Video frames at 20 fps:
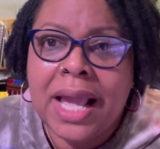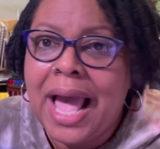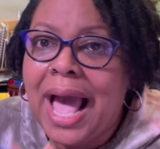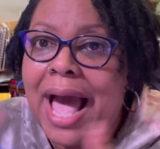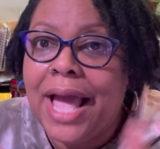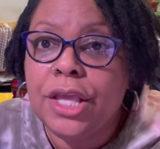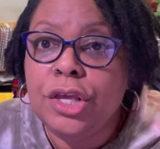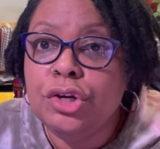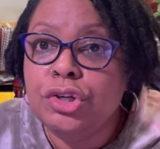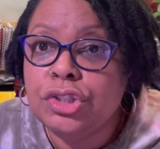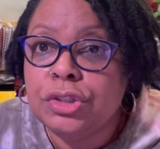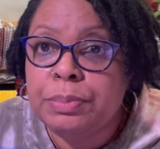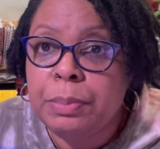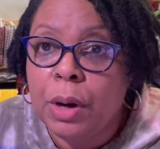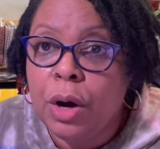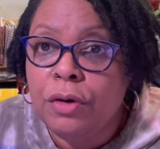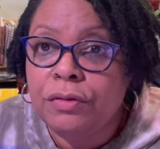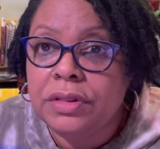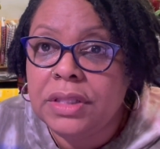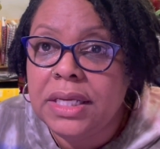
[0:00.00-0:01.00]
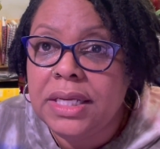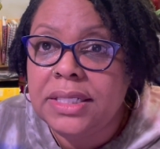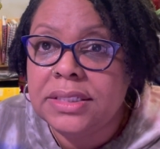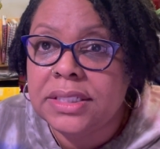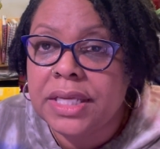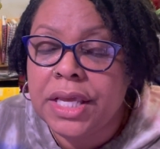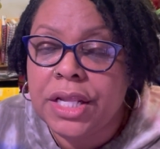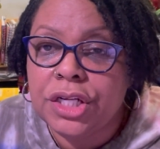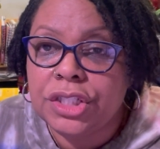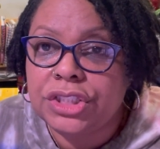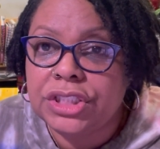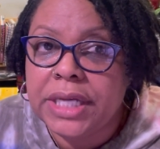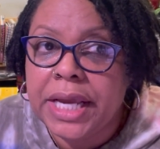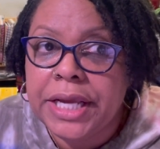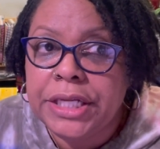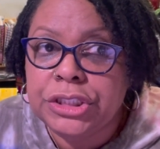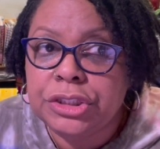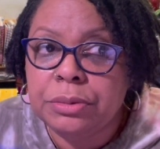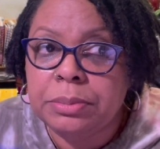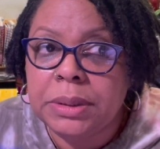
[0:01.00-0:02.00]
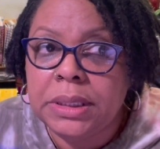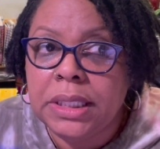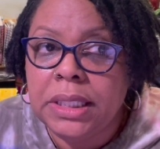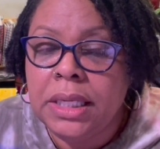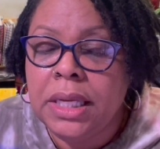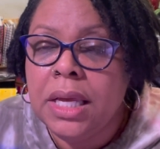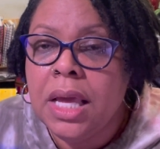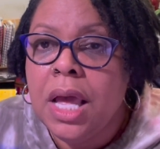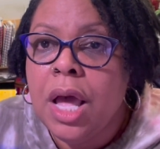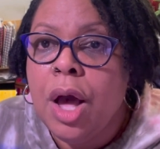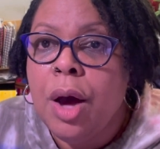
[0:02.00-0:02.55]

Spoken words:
I use both these interchangeably,